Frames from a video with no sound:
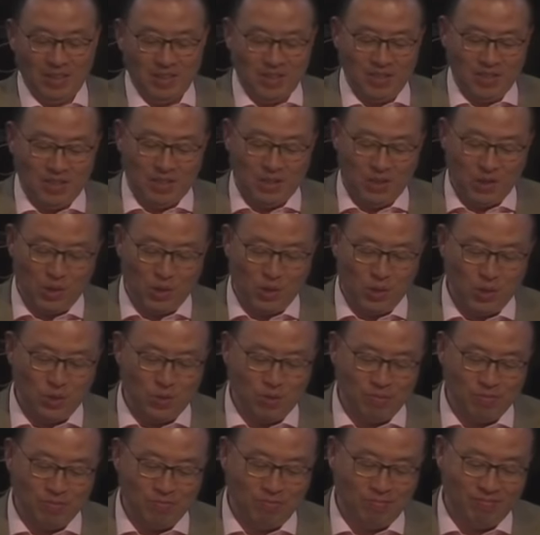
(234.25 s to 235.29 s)

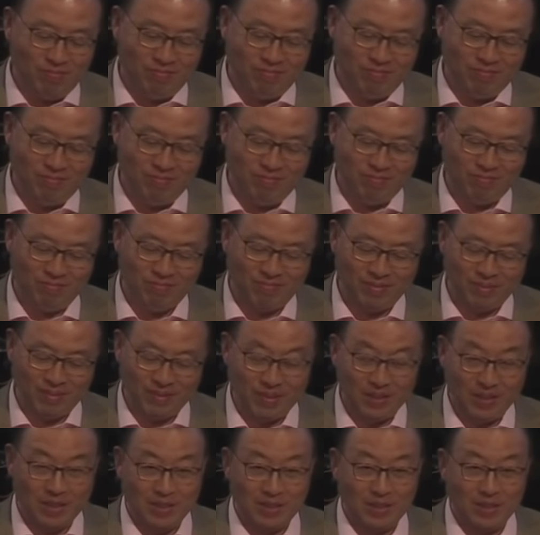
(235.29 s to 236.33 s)
So,
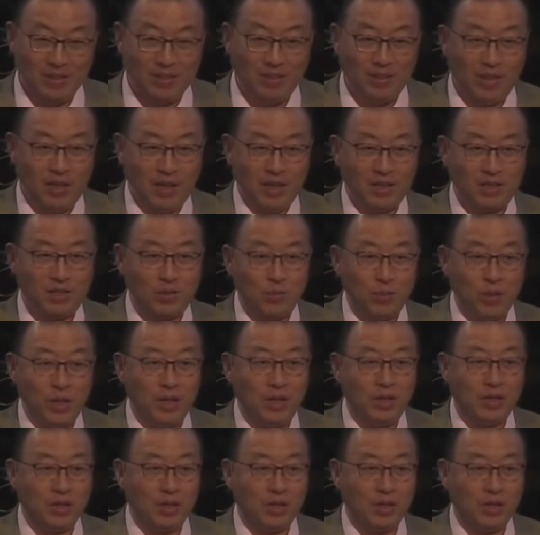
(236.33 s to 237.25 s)
last week,